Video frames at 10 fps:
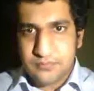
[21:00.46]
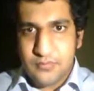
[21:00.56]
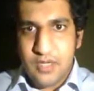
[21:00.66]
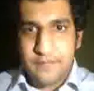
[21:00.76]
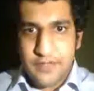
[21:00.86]

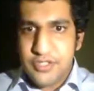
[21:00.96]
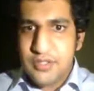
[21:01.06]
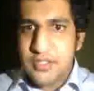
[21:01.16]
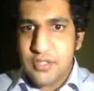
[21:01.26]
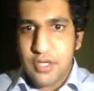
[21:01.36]
vision
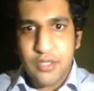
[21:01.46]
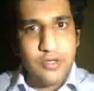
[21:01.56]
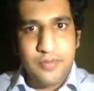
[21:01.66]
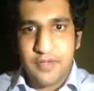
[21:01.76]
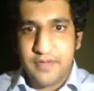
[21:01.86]
is not going
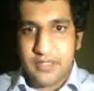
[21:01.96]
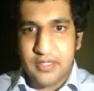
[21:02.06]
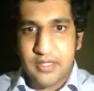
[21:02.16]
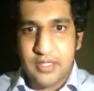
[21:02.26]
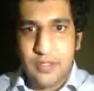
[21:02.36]
to be
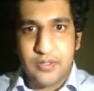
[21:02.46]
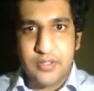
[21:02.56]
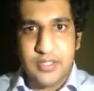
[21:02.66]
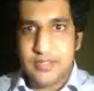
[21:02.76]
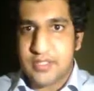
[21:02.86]
affected in all
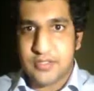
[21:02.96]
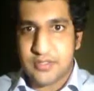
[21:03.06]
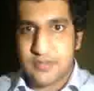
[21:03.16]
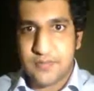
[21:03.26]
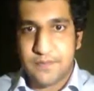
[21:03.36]
these
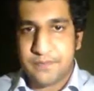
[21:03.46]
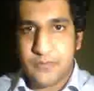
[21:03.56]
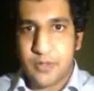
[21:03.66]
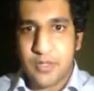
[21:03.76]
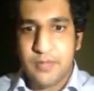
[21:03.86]
stages,
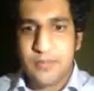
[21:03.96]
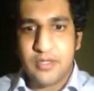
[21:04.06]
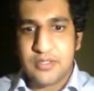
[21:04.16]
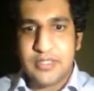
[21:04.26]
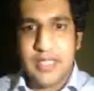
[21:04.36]
okay,
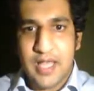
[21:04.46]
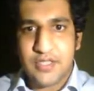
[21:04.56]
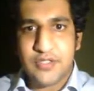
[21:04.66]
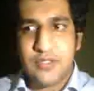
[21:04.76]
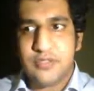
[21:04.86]
because the
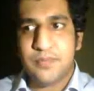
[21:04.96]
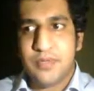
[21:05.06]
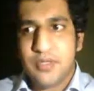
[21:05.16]
axons per